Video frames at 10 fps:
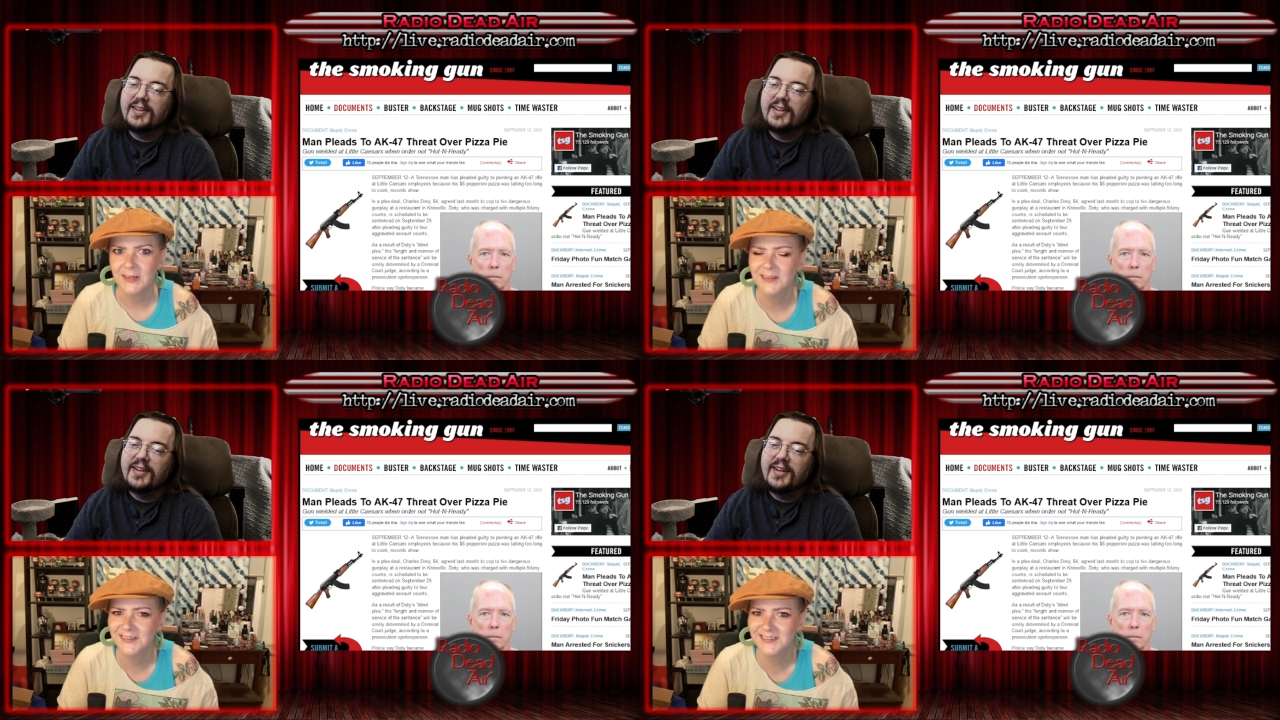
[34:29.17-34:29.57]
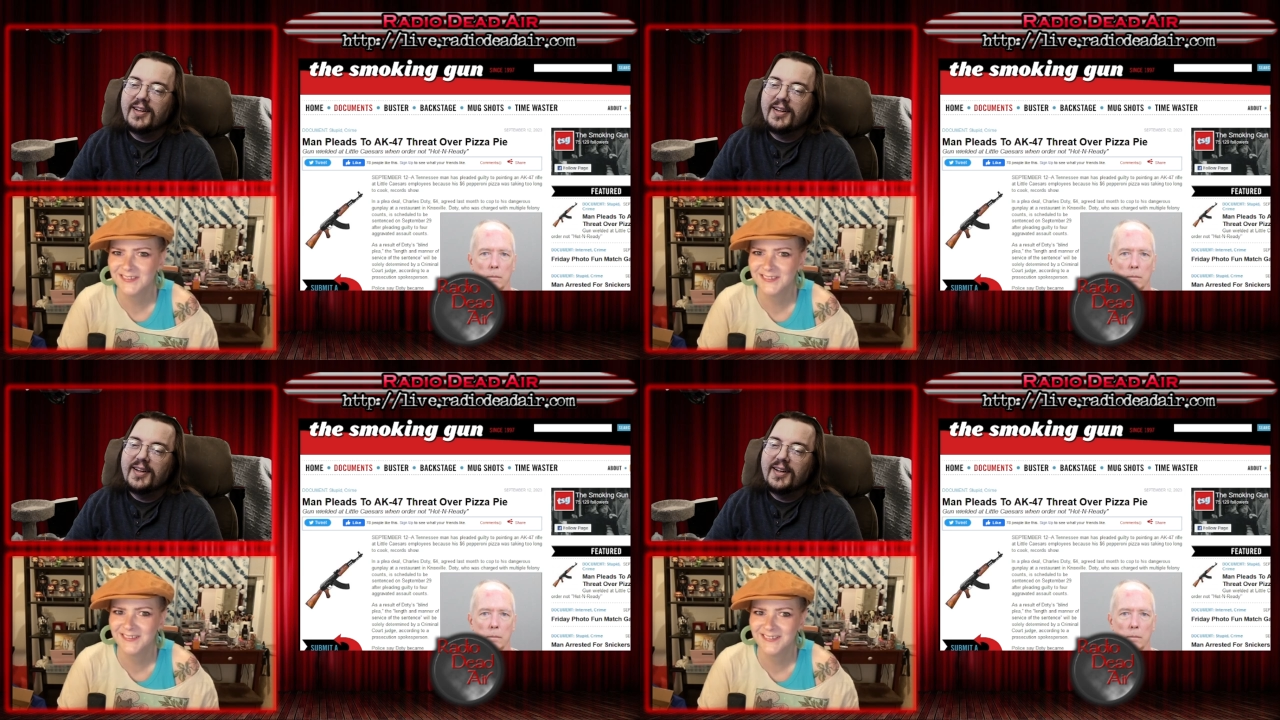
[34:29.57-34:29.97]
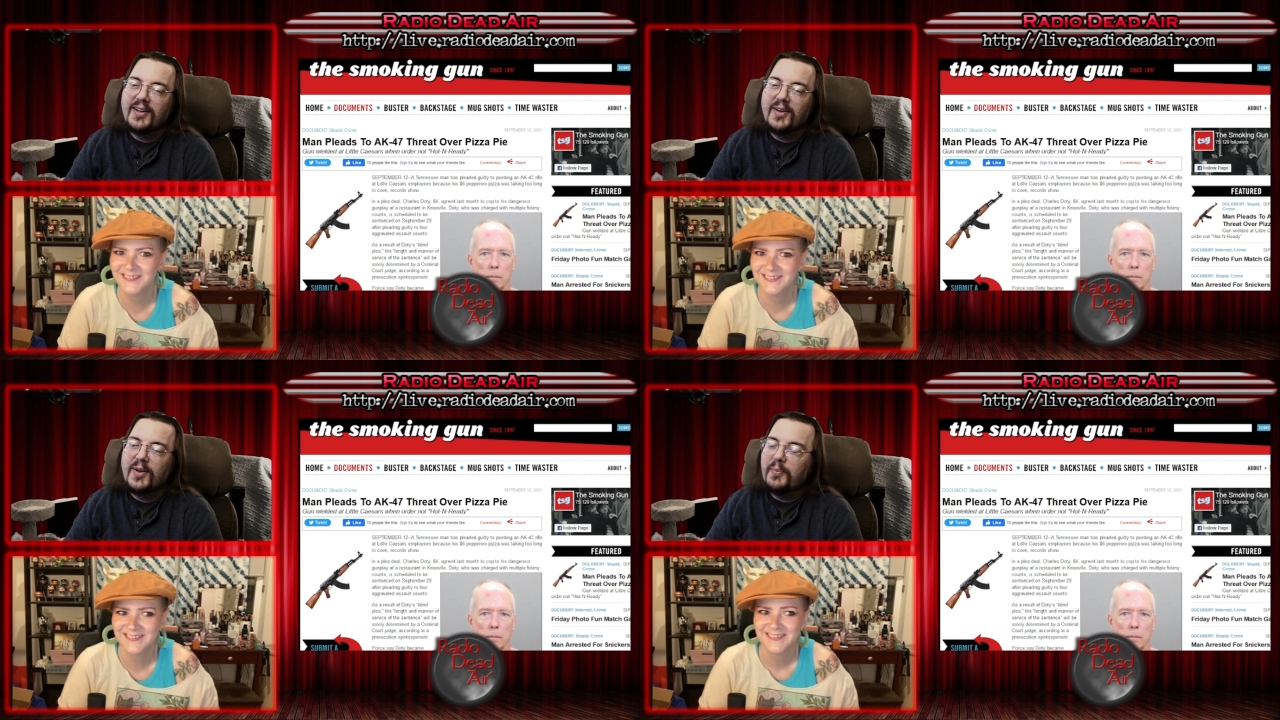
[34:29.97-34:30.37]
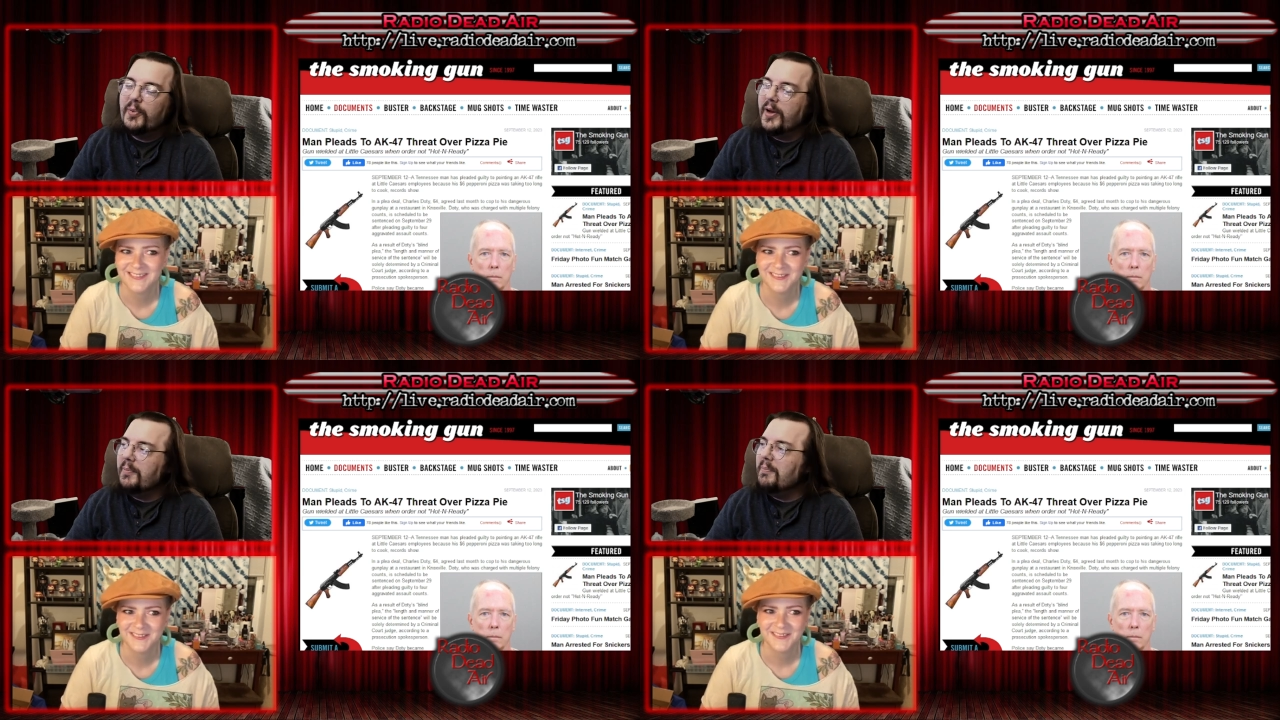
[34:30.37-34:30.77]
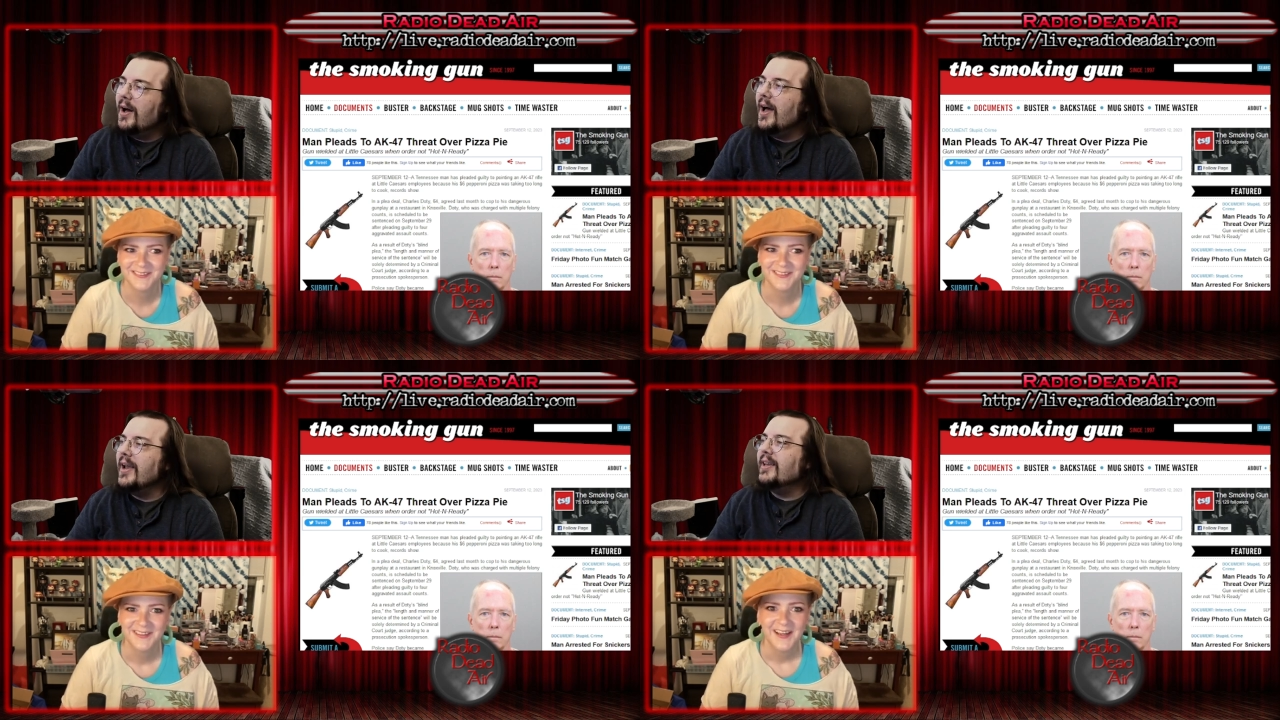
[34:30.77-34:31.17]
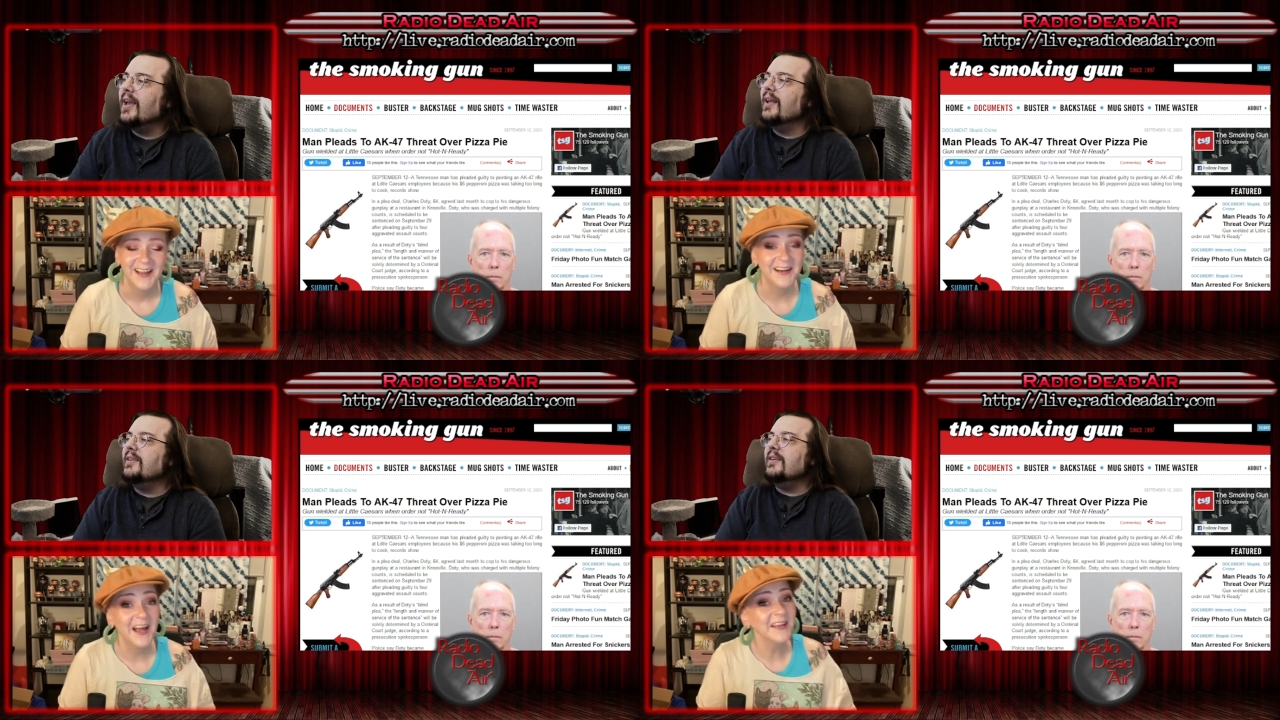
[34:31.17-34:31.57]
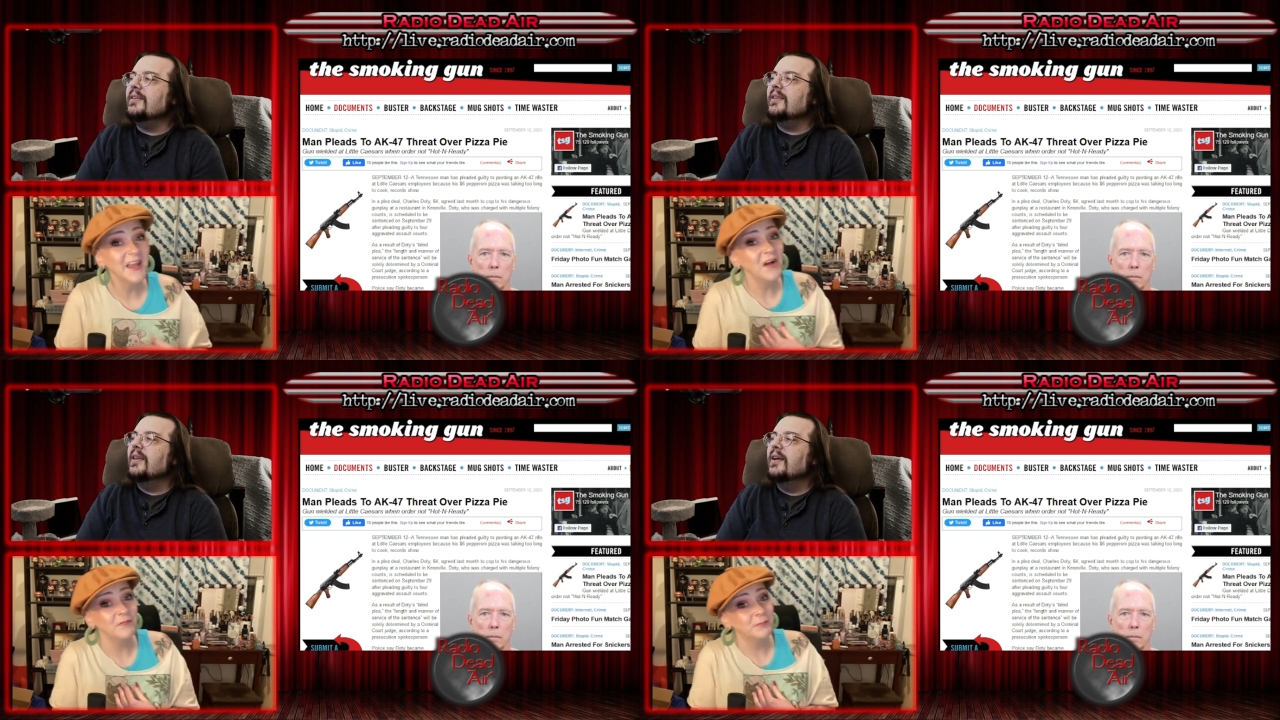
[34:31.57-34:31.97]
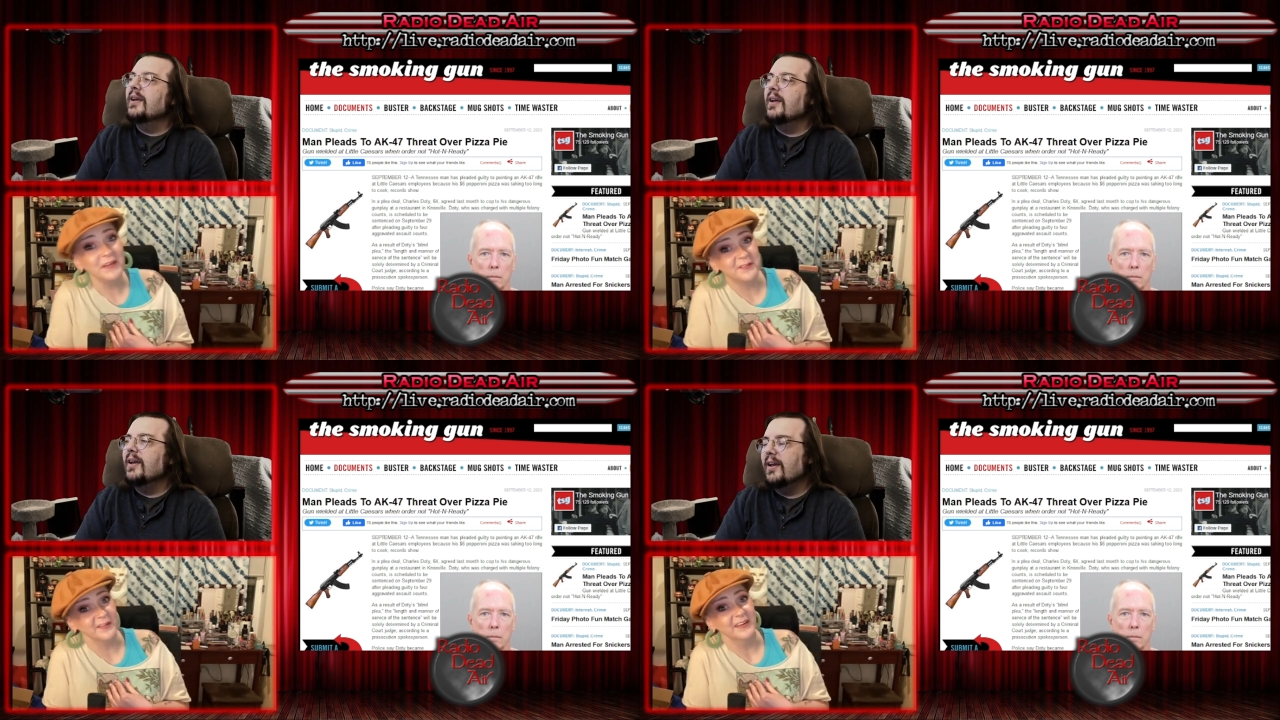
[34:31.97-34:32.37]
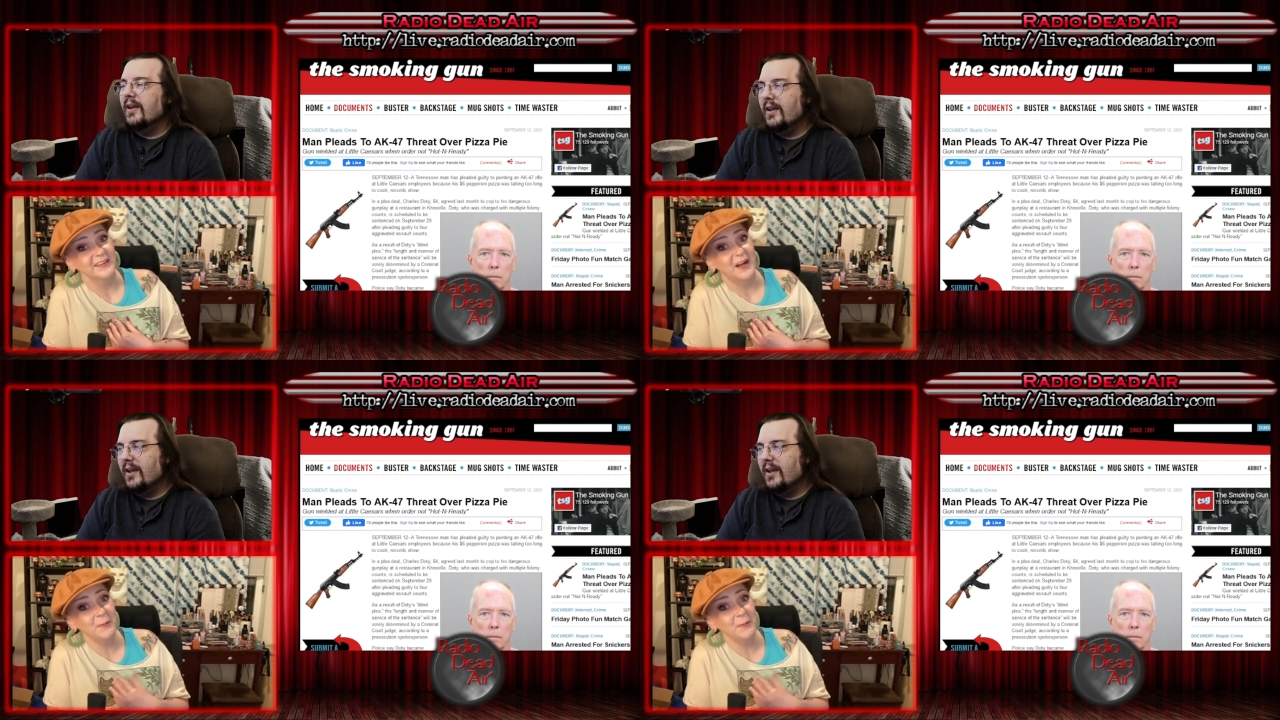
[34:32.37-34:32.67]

Speaker 1: point. But my God. And I love pizza.